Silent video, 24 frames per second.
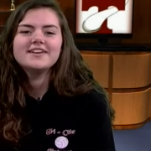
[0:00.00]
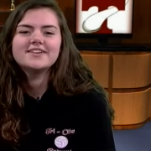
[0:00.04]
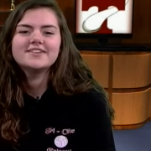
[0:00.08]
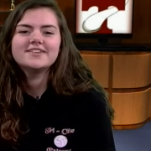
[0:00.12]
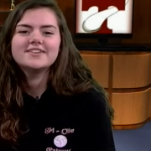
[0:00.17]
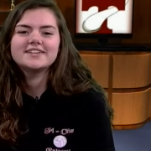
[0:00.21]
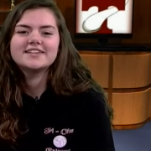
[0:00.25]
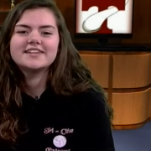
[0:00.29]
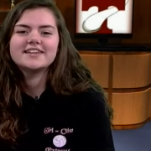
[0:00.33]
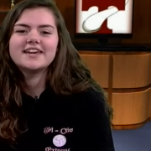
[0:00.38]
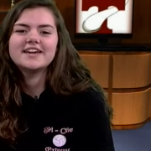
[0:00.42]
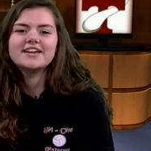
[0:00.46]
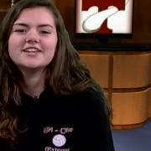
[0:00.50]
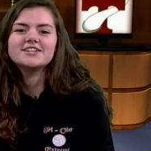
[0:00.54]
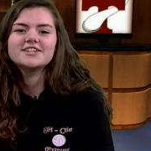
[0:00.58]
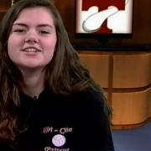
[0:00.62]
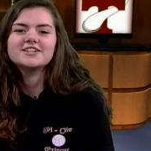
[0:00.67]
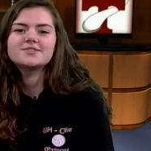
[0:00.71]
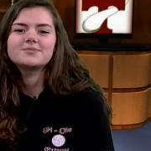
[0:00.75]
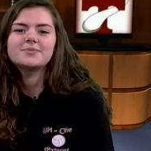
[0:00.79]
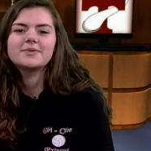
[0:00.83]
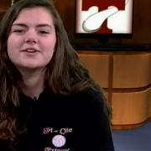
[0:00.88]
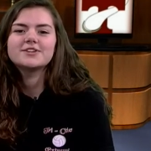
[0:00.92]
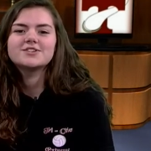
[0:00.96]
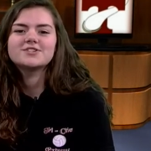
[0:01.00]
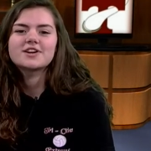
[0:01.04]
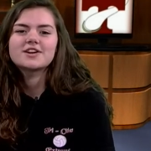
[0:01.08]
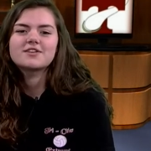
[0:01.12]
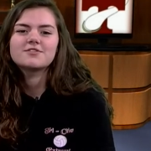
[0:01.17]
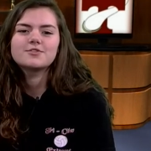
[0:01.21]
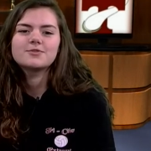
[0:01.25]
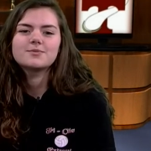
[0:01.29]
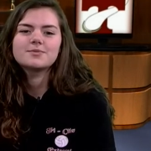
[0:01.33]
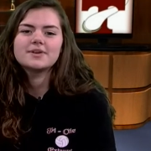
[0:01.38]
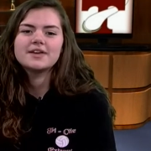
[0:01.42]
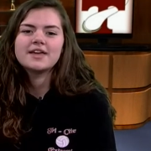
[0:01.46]
The THS blood
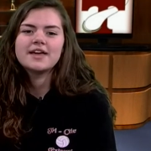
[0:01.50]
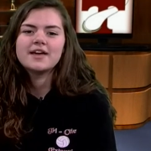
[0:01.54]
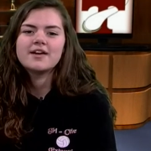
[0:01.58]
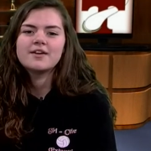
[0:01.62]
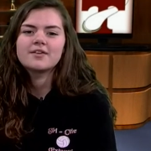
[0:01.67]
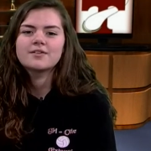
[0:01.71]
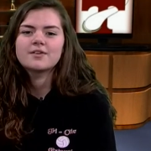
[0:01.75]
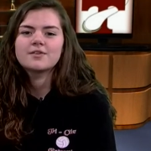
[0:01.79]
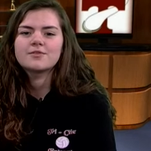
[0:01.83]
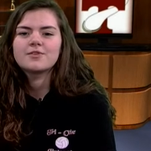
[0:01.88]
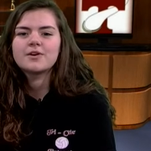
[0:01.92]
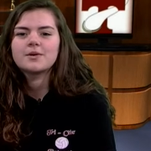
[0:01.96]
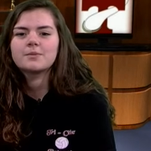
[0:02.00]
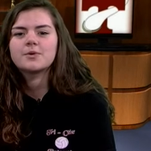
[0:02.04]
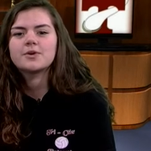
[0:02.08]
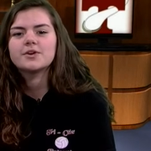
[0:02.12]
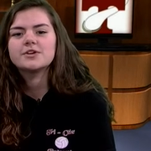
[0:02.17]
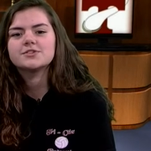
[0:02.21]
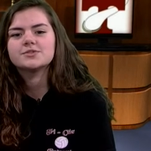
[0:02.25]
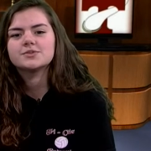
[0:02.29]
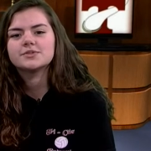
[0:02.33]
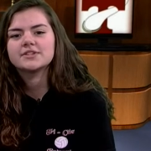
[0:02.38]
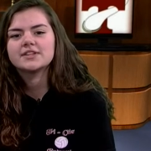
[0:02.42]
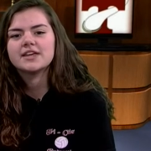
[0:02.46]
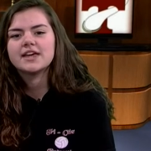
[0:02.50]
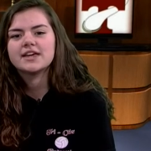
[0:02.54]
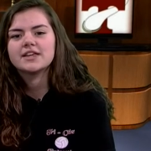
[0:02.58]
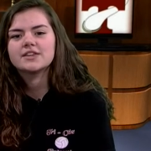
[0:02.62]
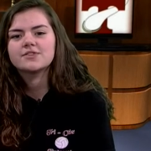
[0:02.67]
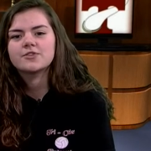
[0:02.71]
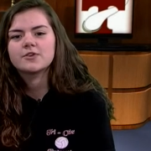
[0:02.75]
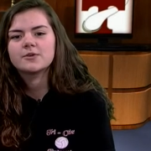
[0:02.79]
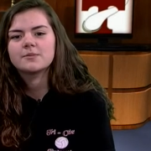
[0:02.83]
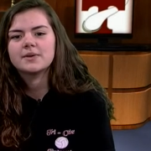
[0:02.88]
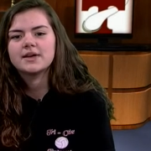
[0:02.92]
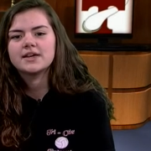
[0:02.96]
drive will be held on February
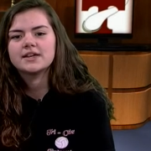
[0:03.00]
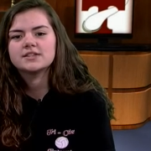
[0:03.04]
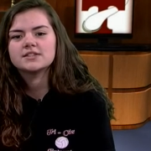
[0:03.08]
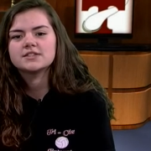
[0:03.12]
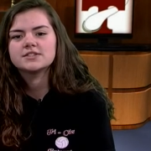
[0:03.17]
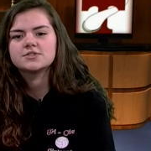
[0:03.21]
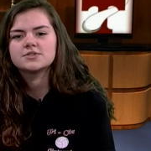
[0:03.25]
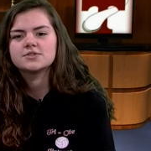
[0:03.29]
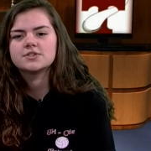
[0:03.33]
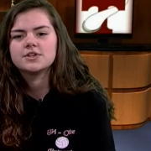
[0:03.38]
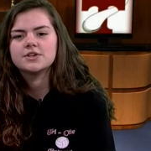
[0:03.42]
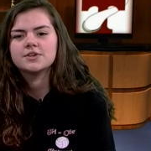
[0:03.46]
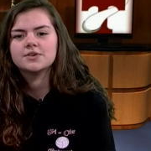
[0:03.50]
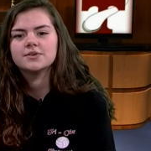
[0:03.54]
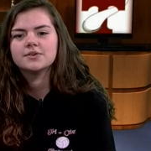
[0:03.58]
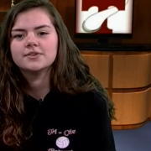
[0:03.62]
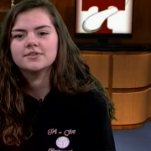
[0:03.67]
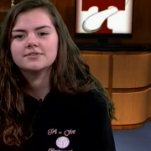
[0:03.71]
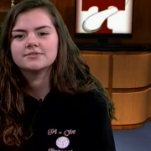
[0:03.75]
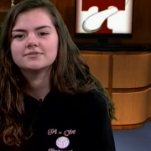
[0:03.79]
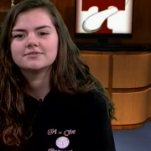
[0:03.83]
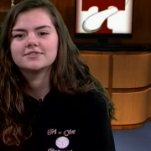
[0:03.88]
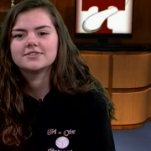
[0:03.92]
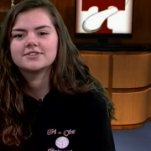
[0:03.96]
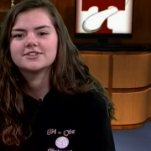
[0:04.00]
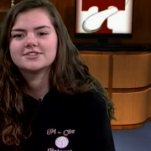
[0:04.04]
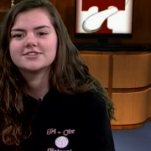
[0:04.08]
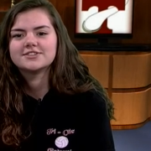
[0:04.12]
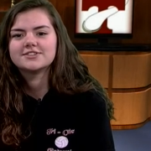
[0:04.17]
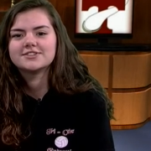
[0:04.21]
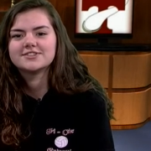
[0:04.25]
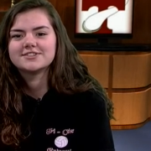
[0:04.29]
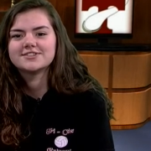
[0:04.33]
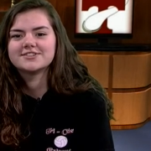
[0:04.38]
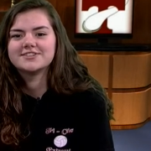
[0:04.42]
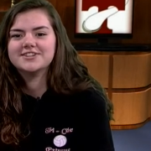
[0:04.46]
28th from 8 to
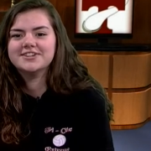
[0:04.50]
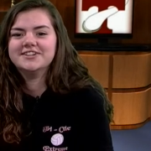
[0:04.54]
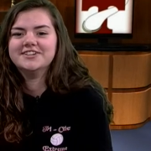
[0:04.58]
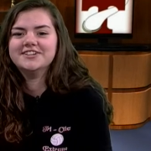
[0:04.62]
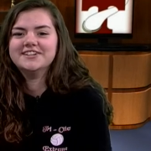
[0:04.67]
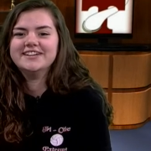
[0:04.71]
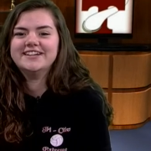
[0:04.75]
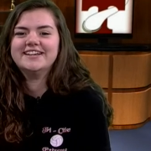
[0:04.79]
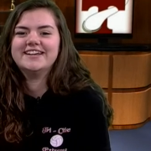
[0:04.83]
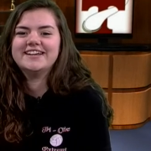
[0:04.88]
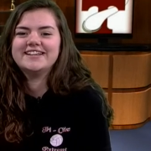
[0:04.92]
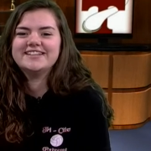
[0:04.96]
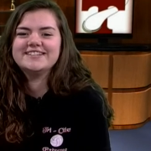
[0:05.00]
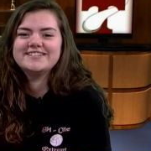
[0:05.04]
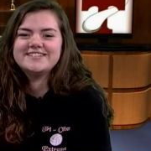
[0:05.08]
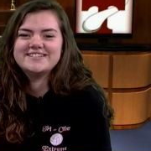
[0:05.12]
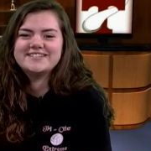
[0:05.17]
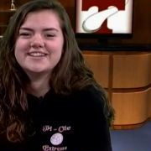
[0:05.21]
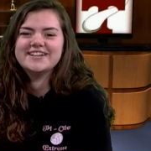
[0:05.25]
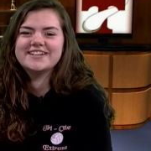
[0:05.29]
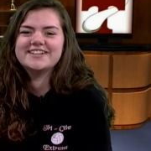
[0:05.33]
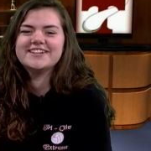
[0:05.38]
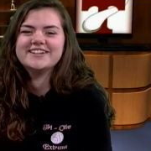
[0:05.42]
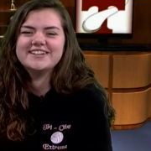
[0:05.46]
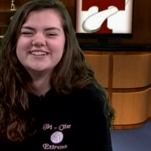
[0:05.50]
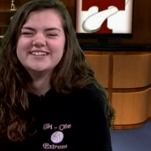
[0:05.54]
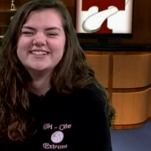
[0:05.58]
2. Stutter.